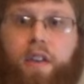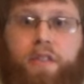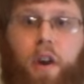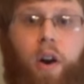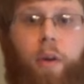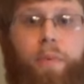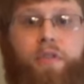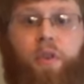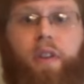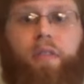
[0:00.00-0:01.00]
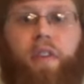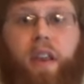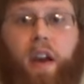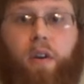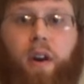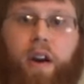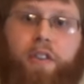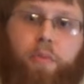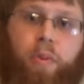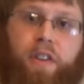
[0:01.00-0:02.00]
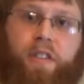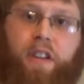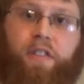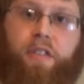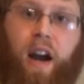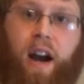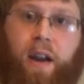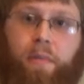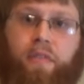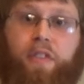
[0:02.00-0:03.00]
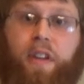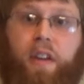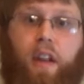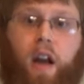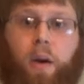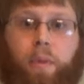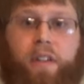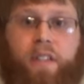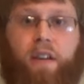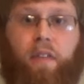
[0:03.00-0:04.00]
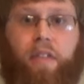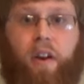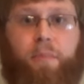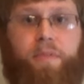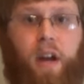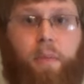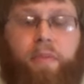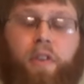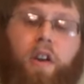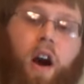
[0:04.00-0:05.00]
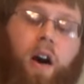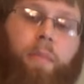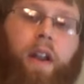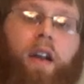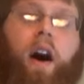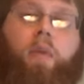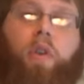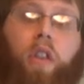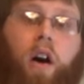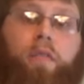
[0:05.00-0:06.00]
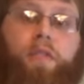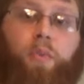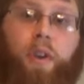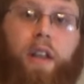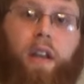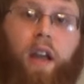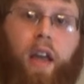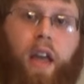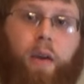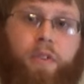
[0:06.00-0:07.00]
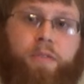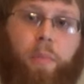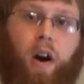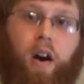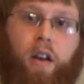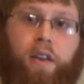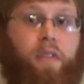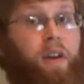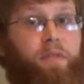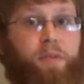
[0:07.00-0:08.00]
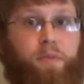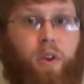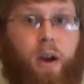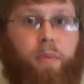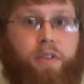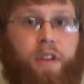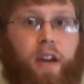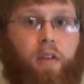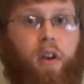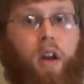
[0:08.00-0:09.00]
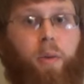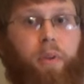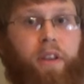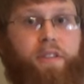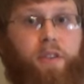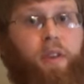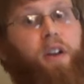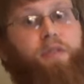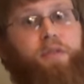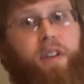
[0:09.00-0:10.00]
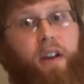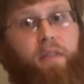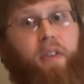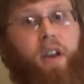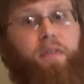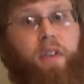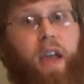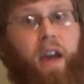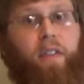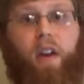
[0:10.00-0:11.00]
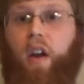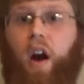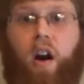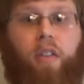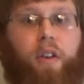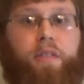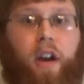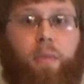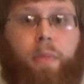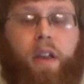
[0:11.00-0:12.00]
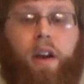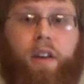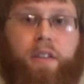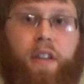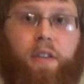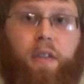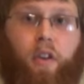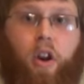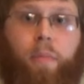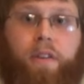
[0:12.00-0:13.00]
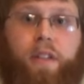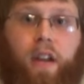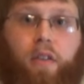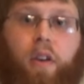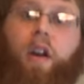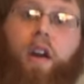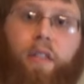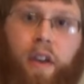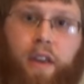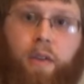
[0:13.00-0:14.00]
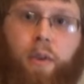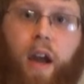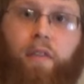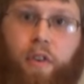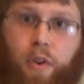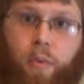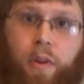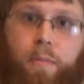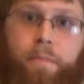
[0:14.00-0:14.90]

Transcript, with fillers: So I hope you enjoyed the video. I do appreciate your time. If you did, please give it a thumbs up. You can comment. I would love to read it and respond. If you haven't subscribed to my channel, please do. And also share the video if you can. All those help me continue to grow my channel. Thank you. Have a good one.